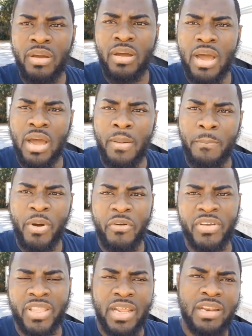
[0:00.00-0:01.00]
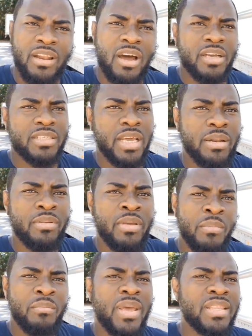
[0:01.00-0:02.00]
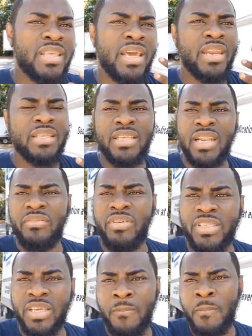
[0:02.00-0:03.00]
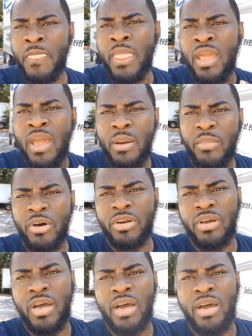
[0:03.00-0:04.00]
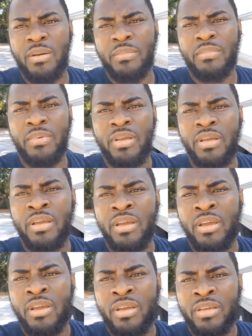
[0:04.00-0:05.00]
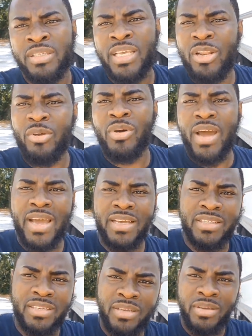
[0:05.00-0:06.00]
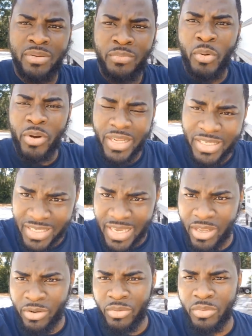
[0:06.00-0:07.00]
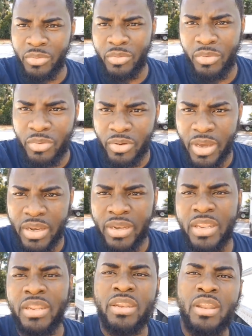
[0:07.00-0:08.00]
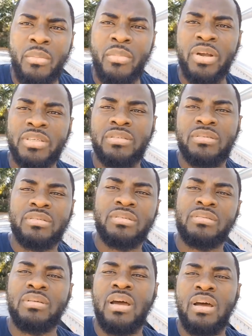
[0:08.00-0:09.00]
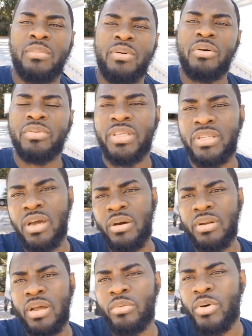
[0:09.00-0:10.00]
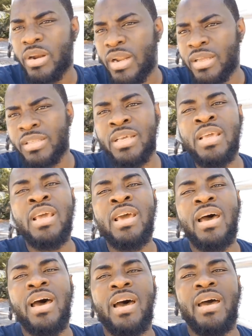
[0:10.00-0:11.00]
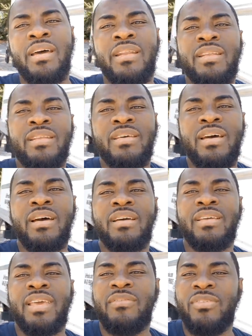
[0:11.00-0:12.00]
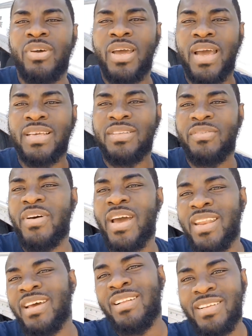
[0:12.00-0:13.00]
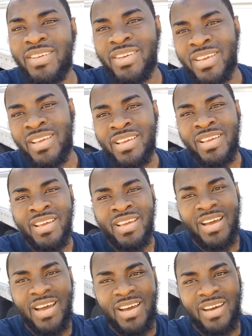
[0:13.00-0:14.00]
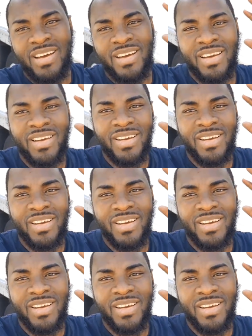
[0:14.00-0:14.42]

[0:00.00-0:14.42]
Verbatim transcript: um, profit and loss and maintenance and everything, I'm gonna um, tell you guys put this in in in the numbers um, counting down and whatnot, and give you guys the final uh,